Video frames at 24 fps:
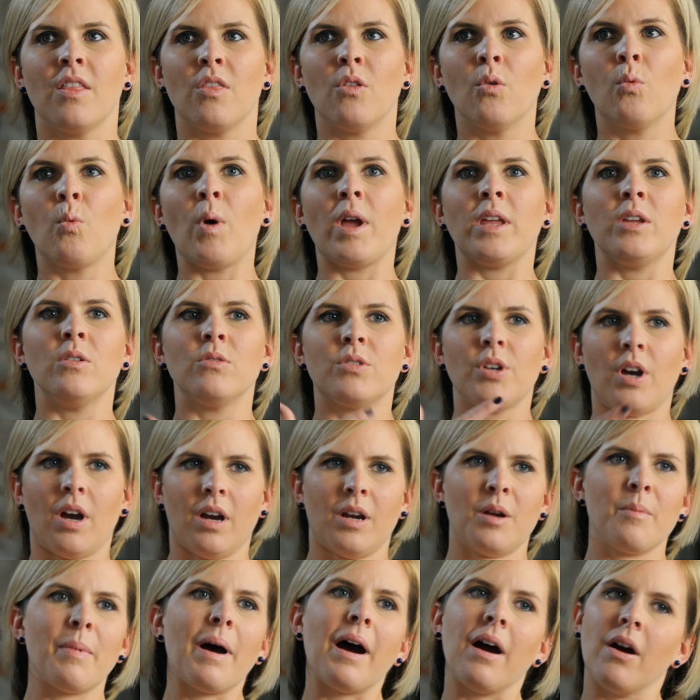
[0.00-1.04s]
The way you talk
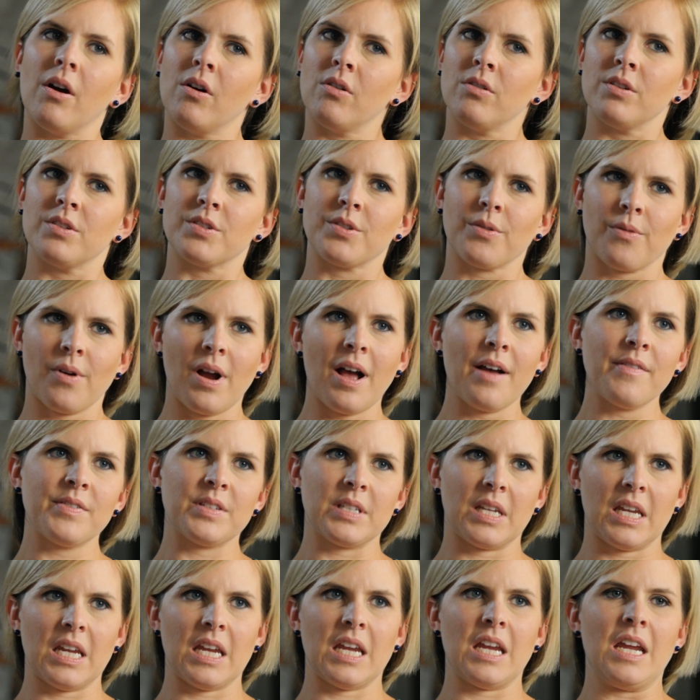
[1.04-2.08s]
about
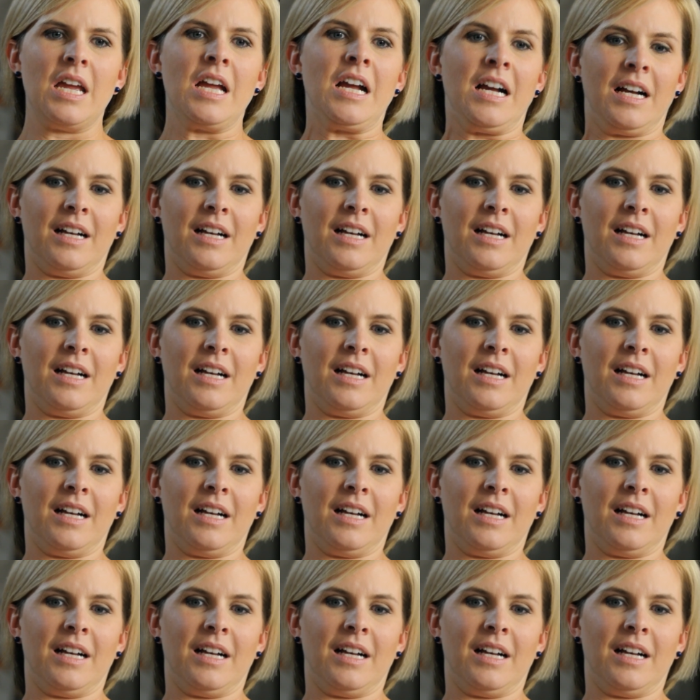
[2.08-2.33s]
Sarofsky,